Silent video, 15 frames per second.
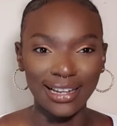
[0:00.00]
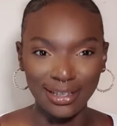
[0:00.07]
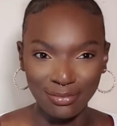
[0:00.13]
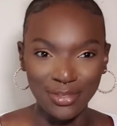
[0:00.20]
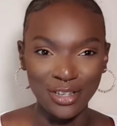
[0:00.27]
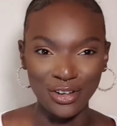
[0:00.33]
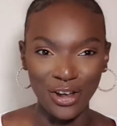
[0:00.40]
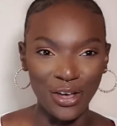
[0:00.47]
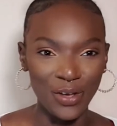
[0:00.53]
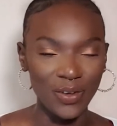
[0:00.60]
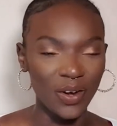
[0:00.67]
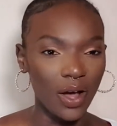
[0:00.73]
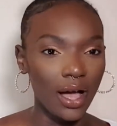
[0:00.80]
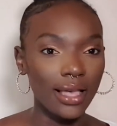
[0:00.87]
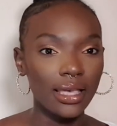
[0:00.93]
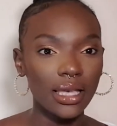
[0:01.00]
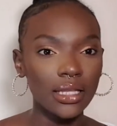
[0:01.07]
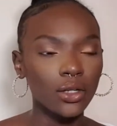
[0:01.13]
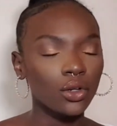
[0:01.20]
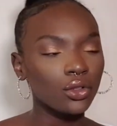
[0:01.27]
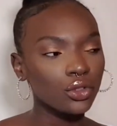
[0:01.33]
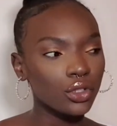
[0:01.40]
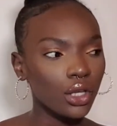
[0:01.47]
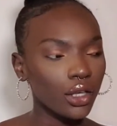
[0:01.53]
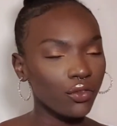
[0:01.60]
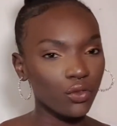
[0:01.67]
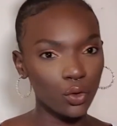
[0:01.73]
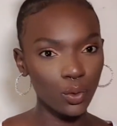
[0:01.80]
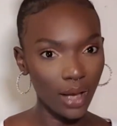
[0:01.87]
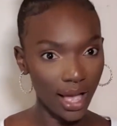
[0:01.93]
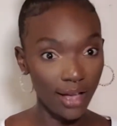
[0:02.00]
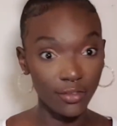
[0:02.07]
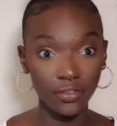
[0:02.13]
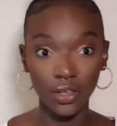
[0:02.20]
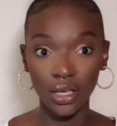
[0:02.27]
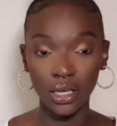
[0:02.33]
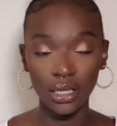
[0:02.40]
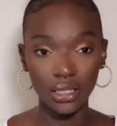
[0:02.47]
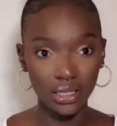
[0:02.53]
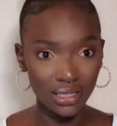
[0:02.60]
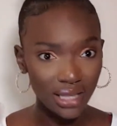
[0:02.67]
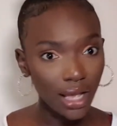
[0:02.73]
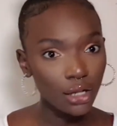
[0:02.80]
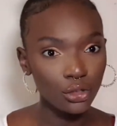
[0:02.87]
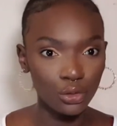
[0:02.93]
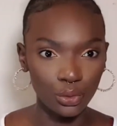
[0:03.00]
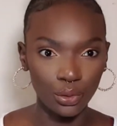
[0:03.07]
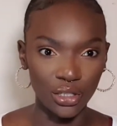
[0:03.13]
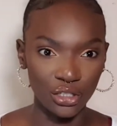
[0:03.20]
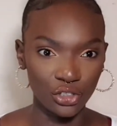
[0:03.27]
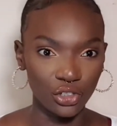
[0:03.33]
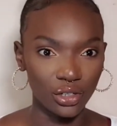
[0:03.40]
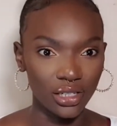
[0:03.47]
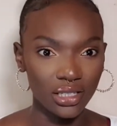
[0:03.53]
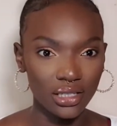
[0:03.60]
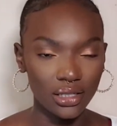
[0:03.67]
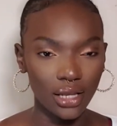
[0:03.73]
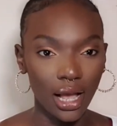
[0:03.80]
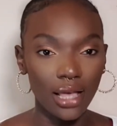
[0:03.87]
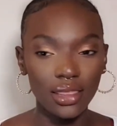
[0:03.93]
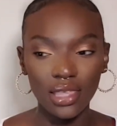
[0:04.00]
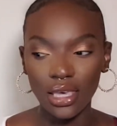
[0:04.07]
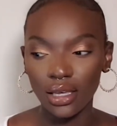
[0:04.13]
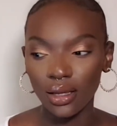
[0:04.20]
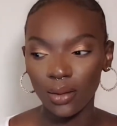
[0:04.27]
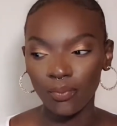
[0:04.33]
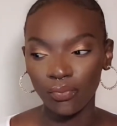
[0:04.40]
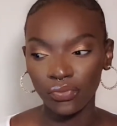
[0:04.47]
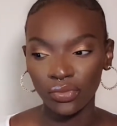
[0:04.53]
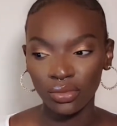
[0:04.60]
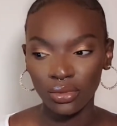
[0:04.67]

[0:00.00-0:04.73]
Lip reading: and let me know. Like, and also if you have sexual interest, I think